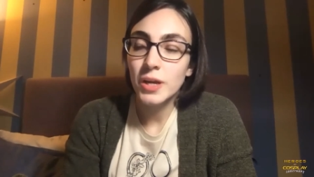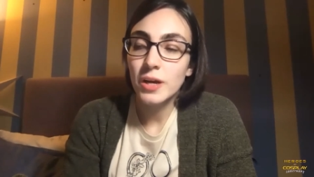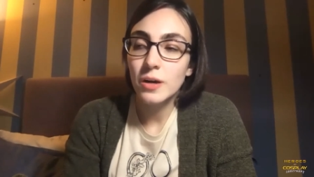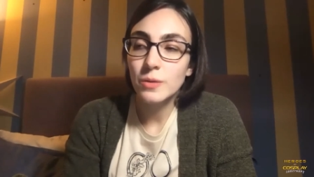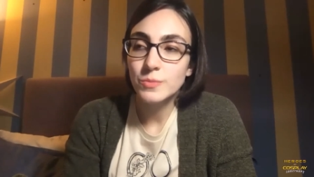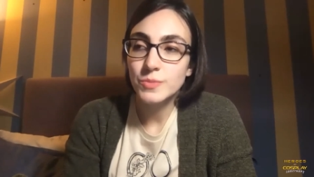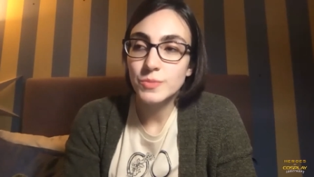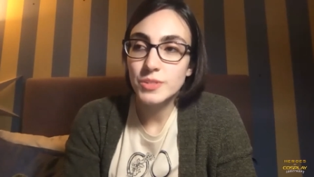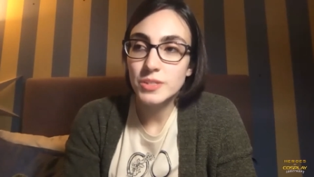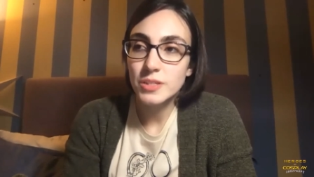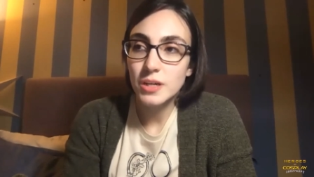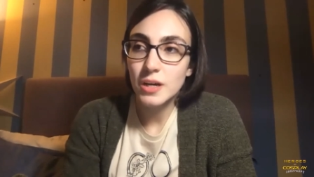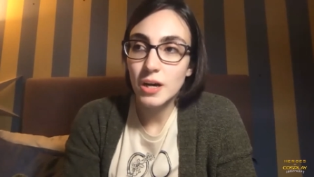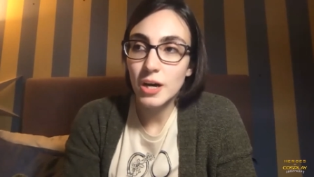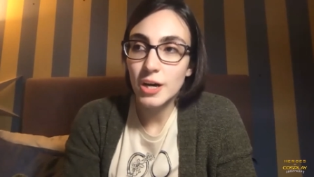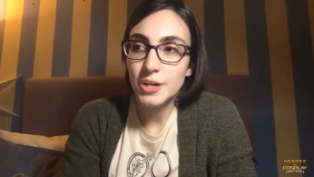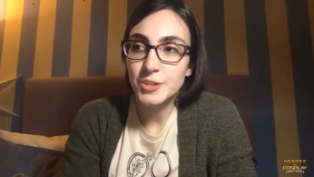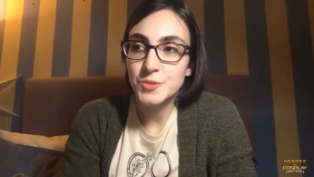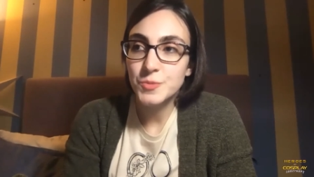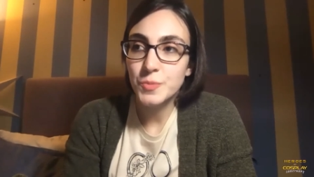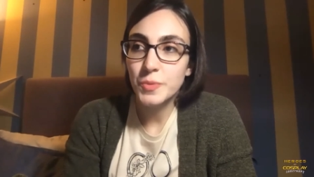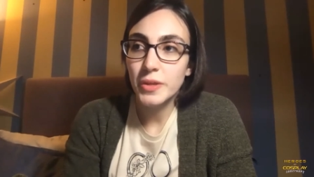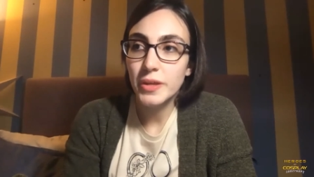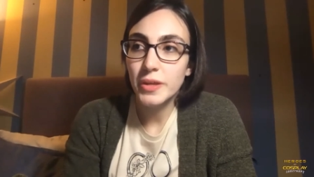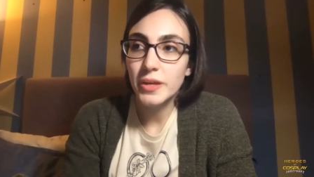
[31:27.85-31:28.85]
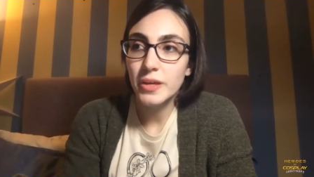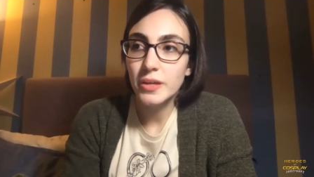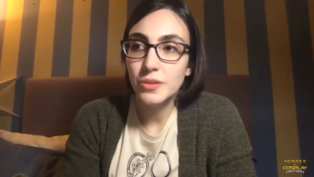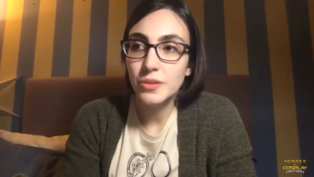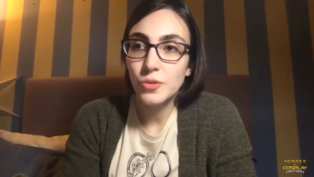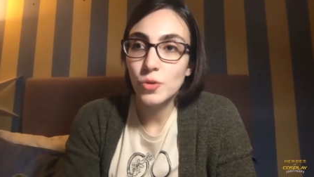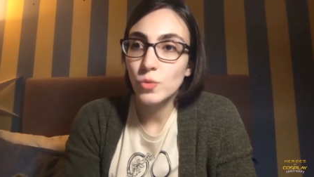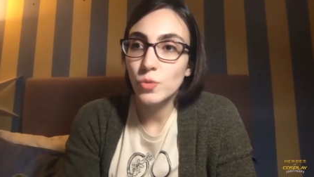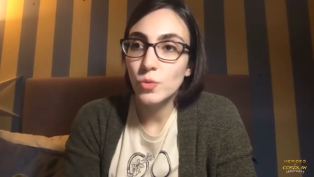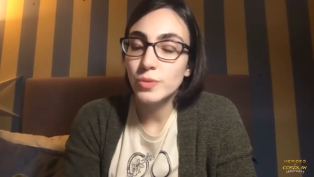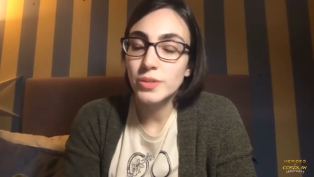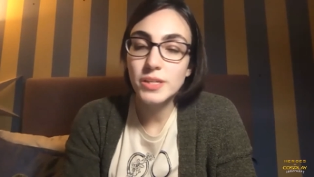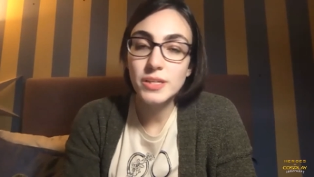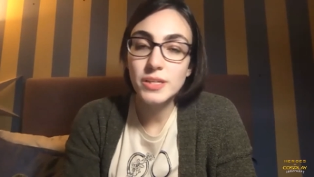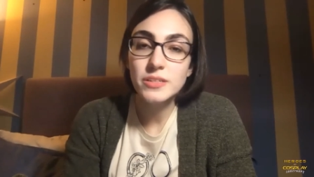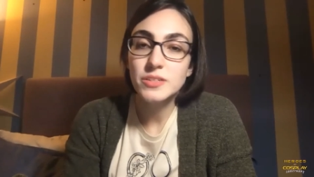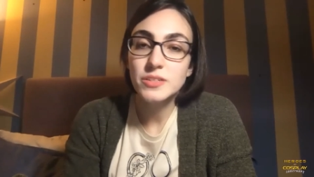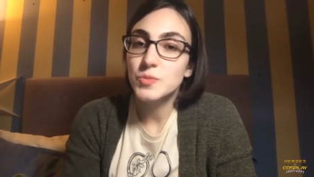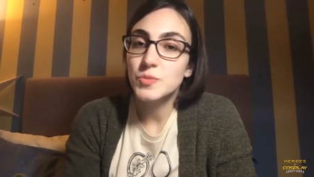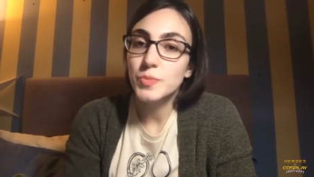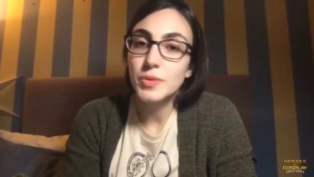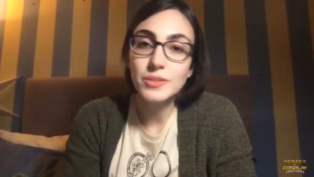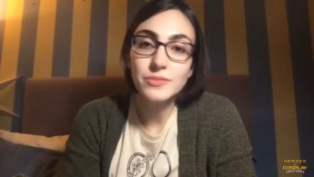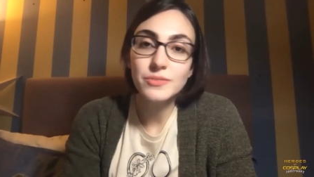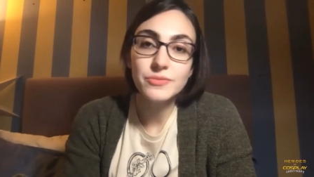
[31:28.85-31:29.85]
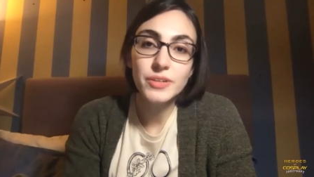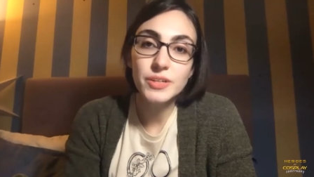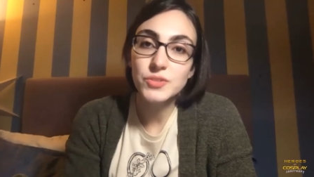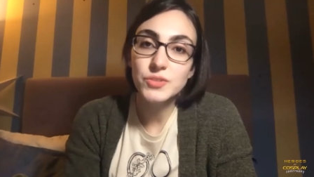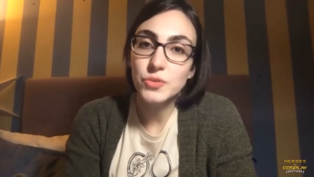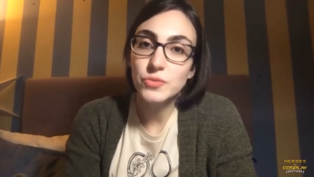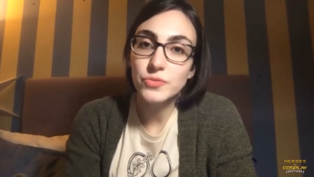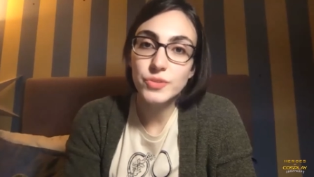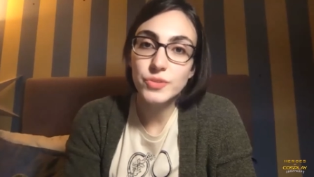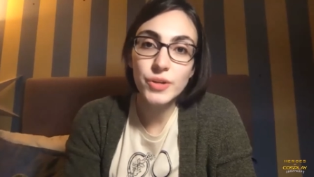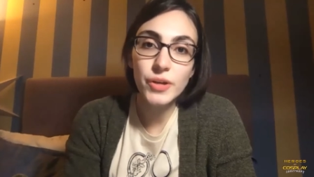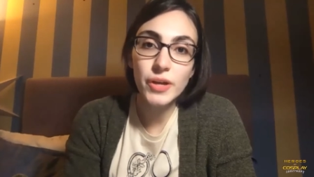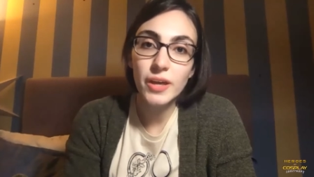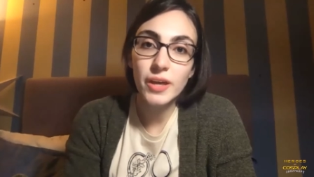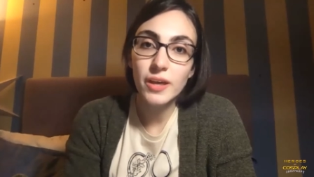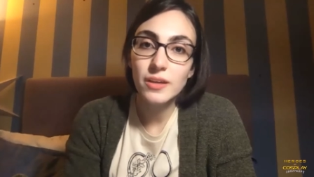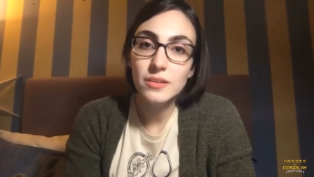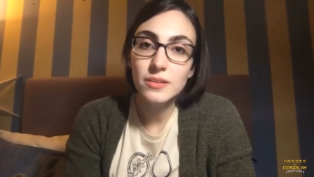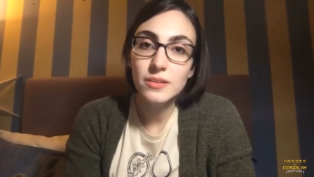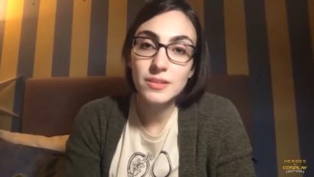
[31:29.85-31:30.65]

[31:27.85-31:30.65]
comes to cosplay. Nobody is perfect overnight.